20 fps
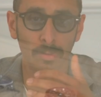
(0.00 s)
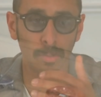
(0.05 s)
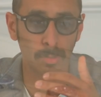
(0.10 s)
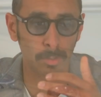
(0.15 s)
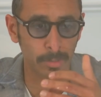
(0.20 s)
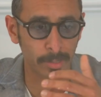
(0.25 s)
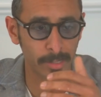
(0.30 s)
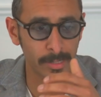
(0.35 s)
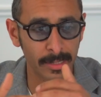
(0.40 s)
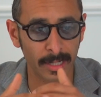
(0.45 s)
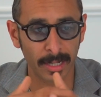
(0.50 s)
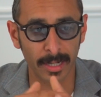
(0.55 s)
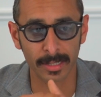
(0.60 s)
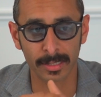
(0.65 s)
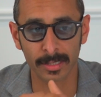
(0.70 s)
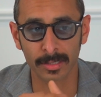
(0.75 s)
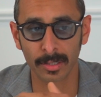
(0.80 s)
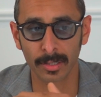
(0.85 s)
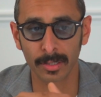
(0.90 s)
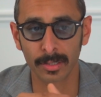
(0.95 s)
Rolex.
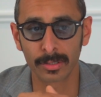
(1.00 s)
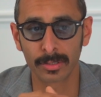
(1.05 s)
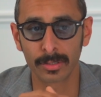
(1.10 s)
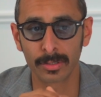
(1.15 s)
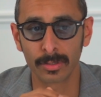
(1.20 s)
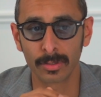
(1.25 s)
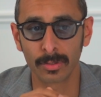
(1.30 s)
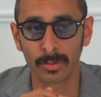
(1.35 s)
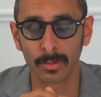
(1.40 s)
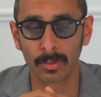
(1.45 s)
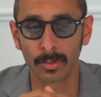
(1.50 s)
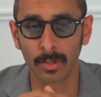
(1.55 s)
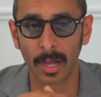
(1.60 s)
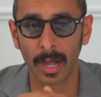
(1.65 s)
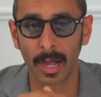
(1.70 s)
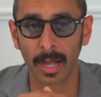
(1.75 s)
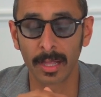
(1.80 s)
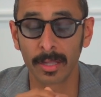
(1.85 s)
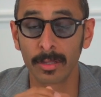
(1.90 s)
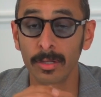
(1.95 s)

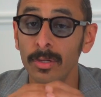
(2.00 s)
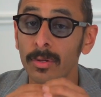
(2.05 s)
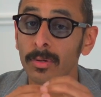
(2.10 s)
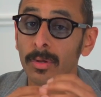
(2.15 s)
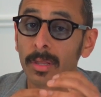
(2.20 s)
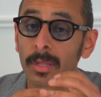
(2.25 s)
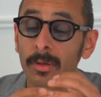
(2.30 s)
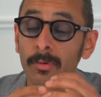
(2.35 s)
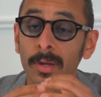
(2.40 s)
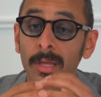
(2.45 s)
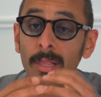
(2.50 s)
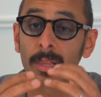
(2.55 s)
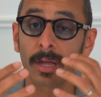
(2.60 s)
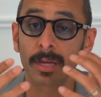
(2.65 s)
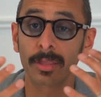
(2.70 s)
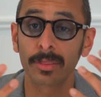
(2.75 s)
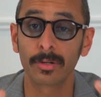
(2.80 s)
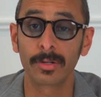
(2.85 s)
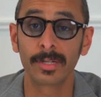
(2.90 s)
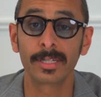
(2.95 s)
I really
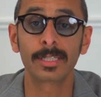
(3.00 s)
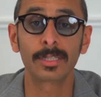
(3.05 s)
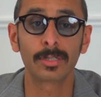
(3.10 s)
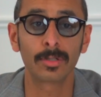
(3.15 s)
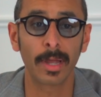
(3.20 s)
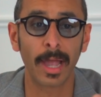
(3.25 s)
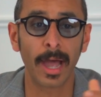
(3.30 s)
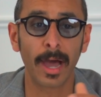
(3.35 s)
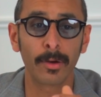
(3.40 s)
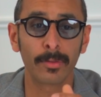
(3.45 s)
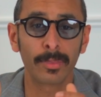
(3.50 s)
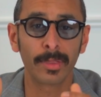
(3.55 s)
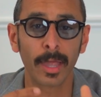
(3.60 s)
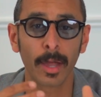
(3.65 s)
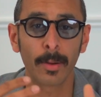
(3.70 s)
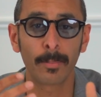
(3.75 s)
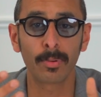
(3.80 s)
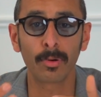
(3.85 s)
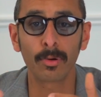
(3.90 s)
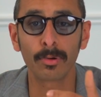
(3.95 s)
like their history, how
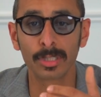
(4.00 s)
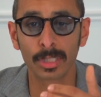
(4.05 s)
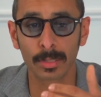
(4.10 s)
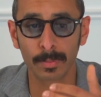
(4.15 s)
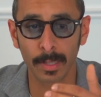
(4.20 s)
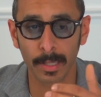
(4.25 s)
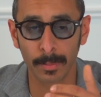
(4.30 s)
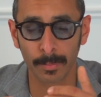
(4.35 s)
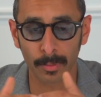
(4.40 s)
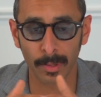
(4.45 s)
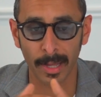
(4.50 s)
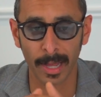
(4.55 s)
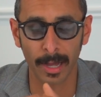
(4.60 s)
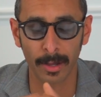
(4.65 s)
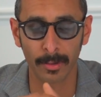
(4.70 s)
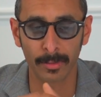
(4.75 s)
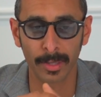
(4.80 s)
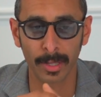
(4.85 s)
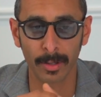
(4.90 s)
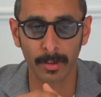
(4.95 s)
they approached people,
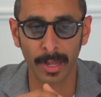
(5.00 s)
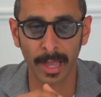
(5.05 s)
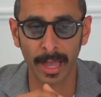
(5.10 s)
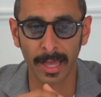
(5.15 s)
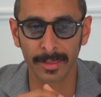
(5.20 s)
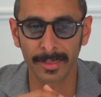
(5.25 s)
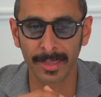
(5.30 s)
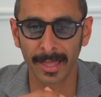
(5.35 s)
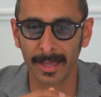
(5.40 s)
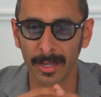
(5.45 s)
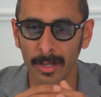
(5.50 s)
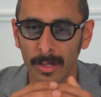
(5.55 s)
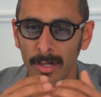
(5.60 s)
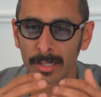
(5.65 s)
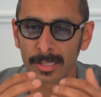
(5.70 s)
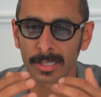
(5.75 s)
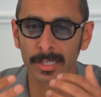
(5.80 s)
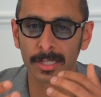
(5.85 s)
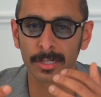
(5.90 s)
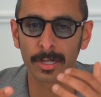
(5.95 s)
how they had that
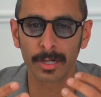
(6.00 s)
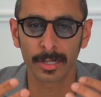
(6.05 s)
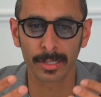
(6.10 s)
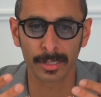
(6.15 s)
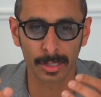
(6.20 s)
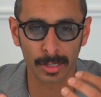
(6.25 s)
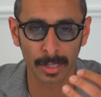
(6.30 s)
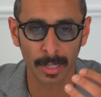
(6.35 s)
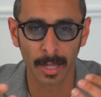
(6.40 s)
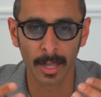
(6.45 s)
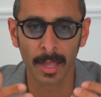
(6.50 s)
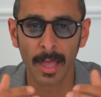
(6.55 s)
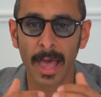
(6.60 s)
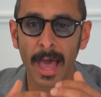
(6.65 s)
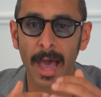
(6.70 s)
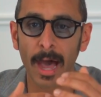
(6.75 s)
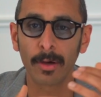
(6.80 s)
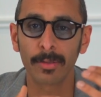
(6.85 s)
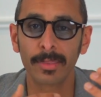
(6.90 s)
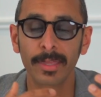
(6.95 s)
concierge,
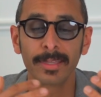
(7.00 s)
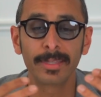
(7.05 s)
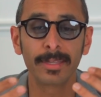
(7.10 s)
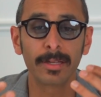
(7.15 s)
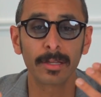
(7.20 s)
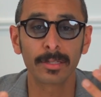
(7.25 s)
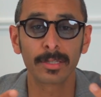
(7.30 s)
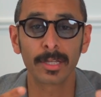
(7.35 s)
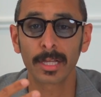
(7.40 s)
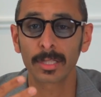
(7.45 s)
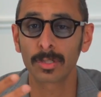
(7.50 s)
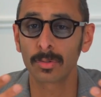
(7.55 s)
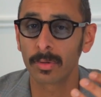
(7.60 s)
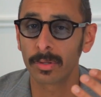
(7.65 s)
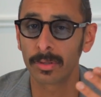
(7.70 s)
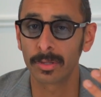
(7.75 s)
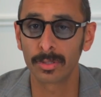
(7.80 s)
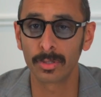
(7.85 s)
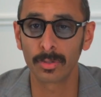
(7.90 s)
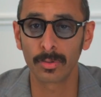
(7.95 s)
how they dealt
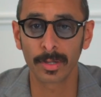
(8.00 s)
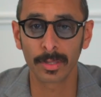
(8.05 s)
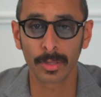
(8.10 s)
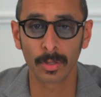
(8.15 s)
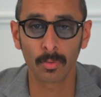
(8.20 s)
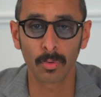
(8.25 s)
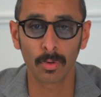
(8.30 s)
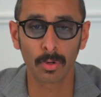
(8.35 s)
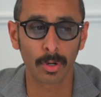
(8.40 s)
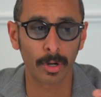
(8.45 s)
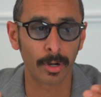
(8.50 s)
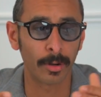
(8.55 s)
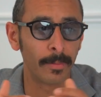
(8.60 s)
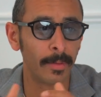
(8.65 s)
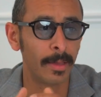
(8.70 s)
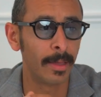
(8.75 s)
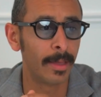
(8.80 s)
with it during the war.